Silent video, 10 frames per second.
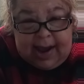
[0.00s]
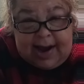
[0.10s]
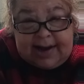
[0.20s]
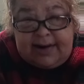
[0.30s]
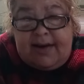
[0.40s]

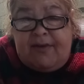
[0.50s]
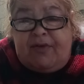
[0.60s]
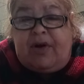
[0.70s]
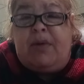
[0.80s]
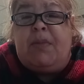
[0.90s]
and
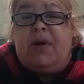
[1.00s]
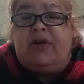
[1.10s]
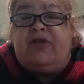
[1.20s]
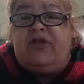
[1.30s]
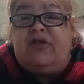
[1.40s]
very
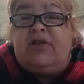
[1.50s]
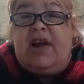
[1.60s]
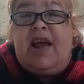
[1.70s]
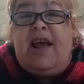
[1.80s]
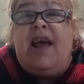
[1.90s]
much
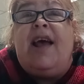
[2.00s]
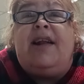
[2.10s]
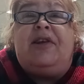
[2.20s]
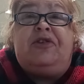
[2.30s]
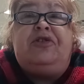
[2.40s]
a,
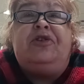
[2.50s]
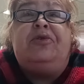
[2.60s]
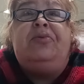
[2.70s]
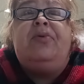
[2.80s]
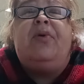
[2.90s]
an
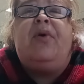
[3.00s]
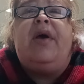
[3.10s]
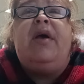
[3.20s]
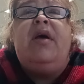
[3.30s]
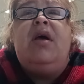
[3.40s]
issue,
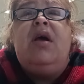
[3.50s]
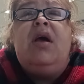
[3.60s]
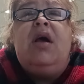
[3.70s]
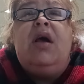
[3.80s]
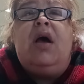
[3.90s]
okay?
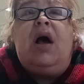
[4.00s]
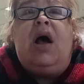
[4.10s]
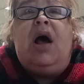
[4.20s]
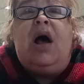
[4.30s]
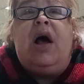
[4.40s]

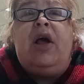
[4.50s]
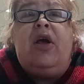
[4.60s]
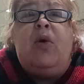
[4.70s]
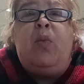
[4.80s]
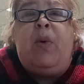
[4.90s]
Uh,
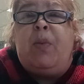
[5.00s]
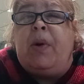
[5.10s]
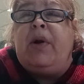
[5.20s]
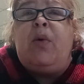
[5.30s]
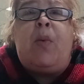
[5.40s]
we
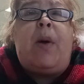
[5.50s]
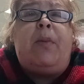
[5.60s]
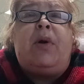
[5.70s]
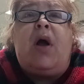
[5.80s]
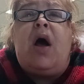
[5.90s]
wonder why
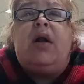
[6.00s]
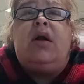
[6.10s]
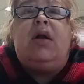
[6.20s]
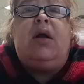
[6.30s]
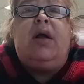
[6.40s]
we're not
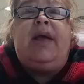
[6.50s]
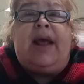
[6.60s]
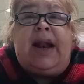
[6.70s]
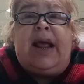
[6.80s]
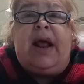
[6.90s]

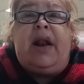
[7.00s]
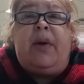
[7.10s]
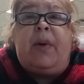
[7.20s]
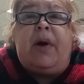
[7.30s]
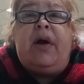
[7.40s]
getting
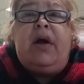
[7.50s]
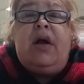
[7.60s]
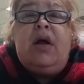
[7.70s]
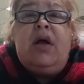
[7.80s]
anywhere.